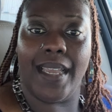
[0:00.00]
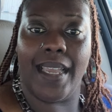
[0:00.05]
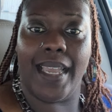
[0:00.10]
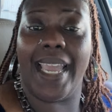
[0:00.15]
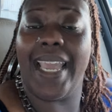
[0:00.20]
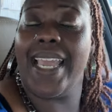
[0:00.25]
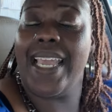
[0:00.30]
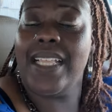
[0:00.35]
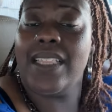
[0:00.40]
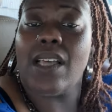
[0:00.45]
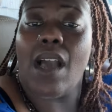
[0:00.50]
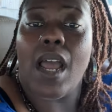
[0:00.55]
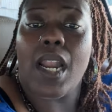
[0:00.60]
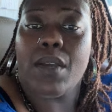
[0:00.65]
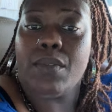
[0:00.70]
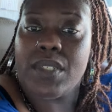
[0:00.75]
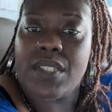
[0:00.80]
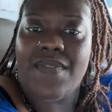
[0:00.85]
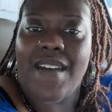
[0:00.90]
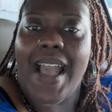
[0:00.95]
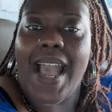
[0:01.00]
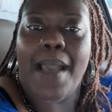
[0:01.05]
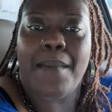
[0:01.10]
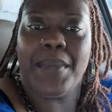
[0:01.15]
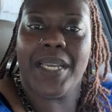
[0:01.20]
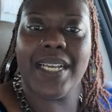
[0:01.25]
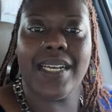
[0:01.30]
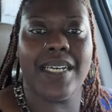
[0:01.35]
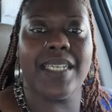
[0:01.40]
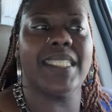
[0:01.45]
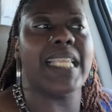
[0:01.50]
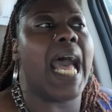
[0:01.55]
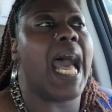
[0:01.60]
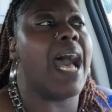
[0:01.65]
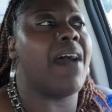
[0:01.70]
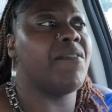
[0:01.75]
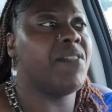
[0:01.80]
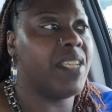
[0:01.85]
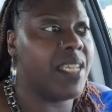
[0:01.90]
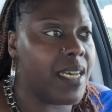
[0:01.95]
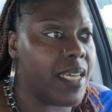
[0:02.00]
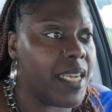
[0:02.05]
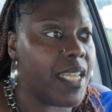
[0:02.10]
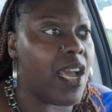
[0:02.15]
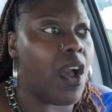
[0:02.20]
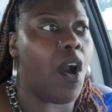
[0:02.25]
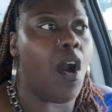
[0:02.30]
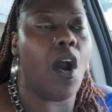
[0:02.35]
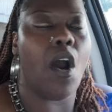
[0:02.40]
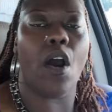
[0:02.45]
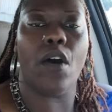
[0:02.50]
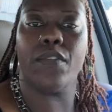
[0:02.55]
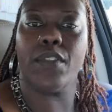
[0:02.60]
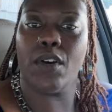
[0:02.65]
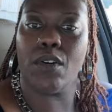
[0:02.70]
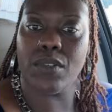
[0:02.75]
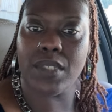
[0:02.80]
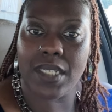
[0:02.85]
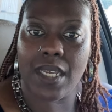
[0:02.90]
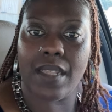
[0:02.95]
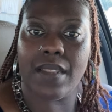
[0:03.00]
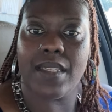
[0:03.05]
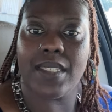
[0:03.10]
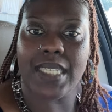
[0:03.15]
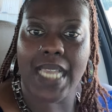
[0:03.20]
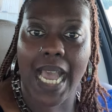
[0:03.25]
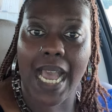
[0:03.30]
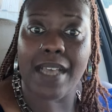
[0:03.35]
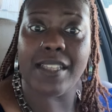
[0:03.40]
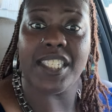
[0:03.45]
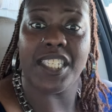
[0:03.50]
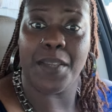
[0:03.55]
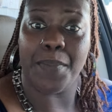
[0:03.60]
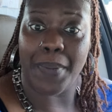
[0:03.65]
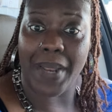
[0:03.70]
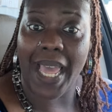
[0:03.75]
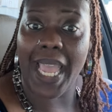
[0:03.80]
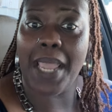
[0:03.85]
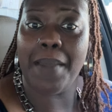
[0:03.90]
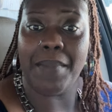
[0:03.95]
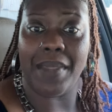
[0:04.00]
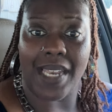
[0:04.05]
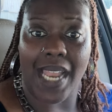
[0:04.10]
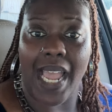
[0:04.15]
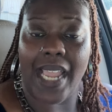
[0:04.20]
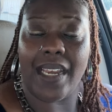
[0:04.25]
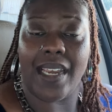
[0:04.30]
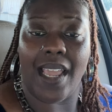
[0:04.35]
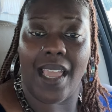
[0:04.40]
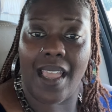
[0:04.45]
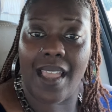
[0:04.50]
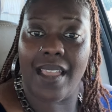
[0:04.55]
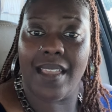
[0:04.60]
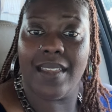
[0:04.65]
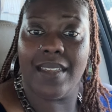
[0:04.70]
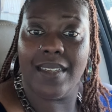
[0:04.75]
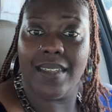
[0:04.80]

And he thought it was fine because I've done it all those other times. He played me like that.